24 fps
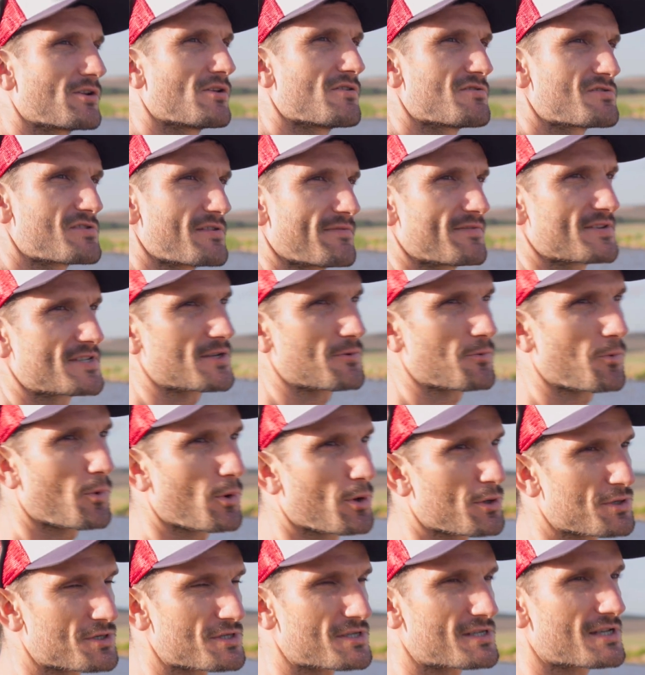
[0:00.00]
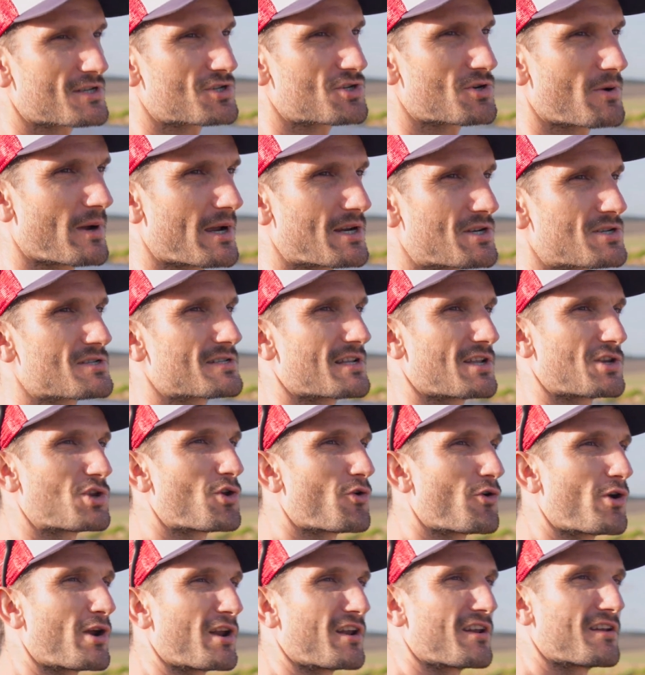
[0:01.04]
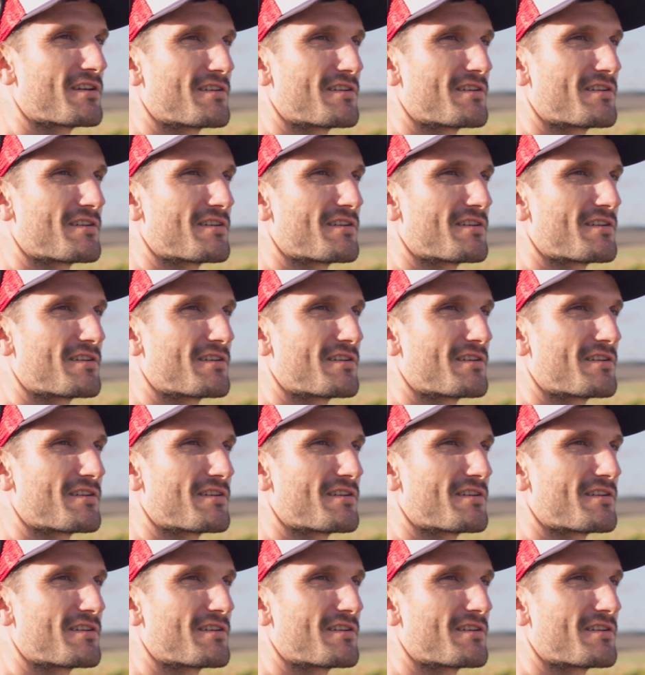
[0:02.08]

you know, there's obviously worse situations than you're in.